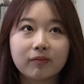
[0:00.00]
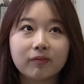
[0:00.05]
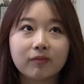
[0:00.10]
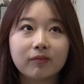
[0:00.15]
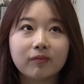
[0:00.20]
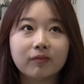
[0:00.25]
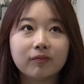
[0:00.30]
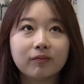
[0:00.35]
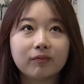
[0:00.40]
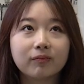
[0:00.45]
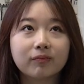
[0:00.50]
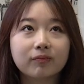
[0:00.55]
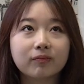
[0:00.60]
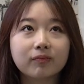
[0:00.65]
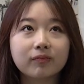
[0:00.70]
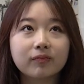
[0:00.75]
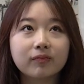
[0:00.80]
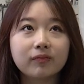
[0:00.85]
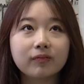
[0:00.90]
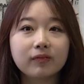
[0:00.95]
grow?
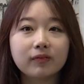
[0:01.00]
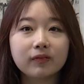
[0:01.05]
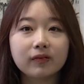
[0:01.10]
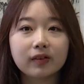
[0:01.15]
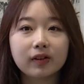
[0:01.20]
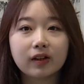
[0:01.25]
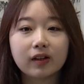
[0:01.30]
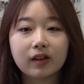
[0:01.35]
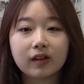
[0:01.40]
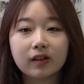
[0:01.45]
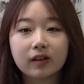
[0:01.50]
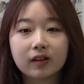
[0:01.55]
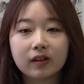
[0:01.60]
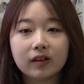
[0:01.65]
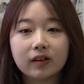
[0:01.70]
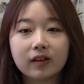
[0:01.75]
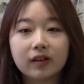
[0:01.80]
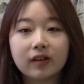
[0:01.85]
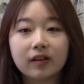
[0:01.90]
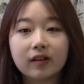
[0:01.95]
Could it be, do you
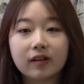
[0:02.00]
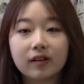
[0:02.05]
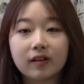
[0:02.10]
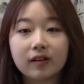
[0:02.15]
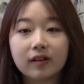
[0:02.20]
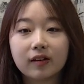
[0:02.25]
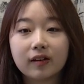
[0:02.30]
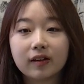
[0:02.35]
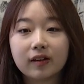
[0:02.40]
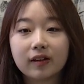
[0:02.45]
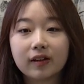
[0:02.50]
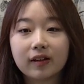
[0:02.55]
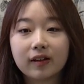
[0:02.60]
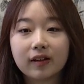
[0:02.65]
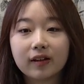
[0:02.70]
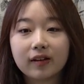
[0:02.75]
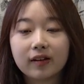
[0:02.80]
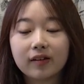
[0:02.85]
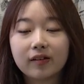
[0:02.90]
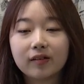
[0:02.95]
see any ways it could
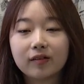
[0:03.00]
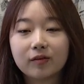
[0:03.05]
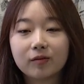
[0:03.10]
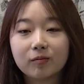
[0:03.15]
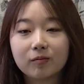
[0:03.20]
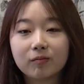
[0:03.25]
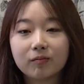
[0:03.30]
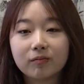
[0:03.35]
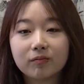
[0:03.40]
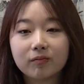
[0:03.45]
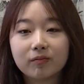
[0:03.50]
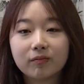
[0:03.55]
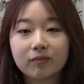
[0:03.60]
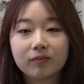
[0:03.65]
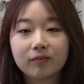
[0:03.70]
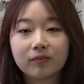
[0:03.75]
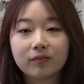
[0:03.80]
be made better?